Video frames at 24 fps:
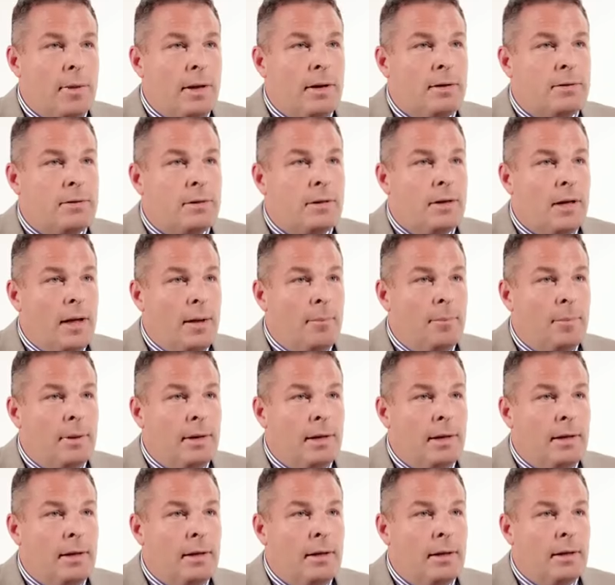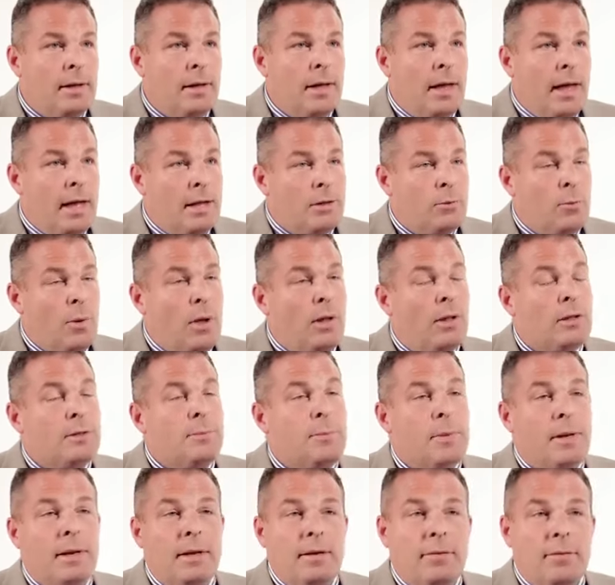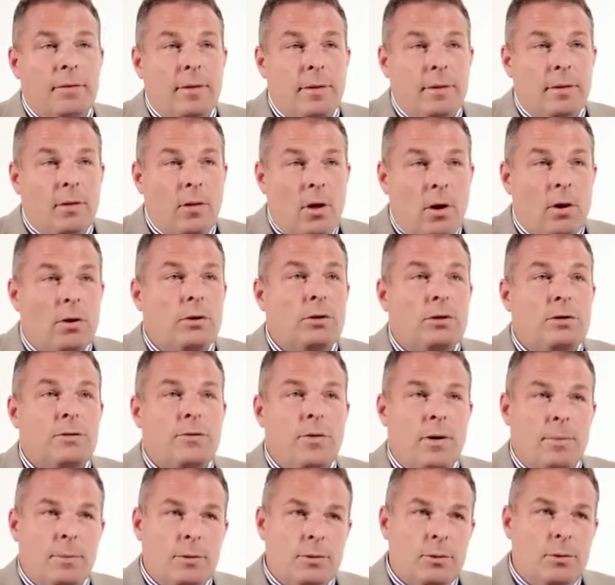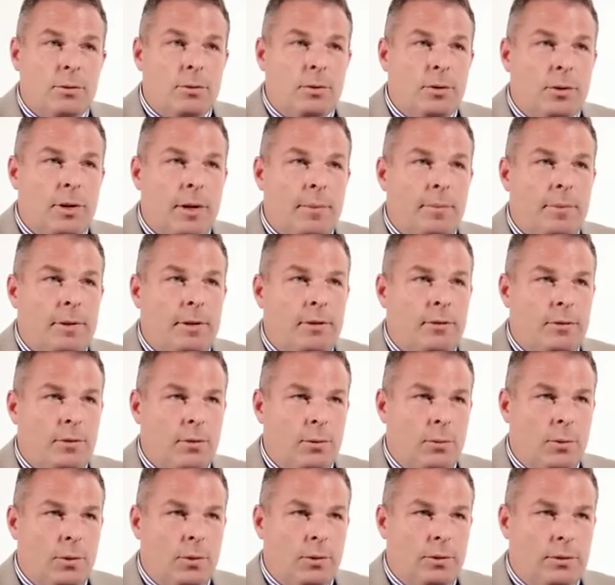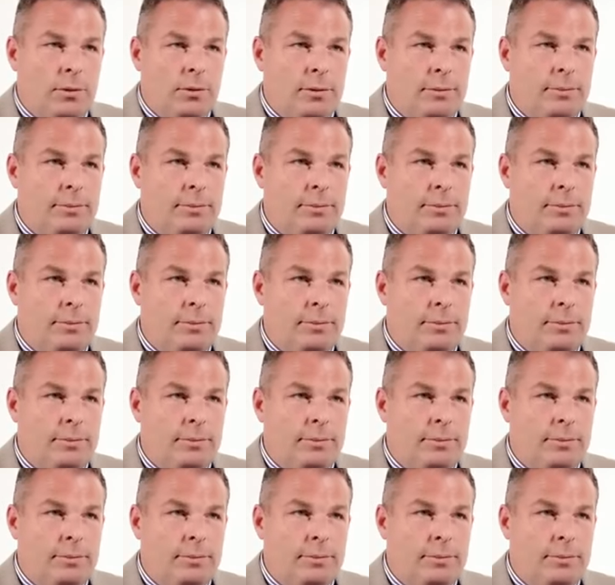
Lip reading: medicine company, as well as many of the largest pharmaceutical companies in the world.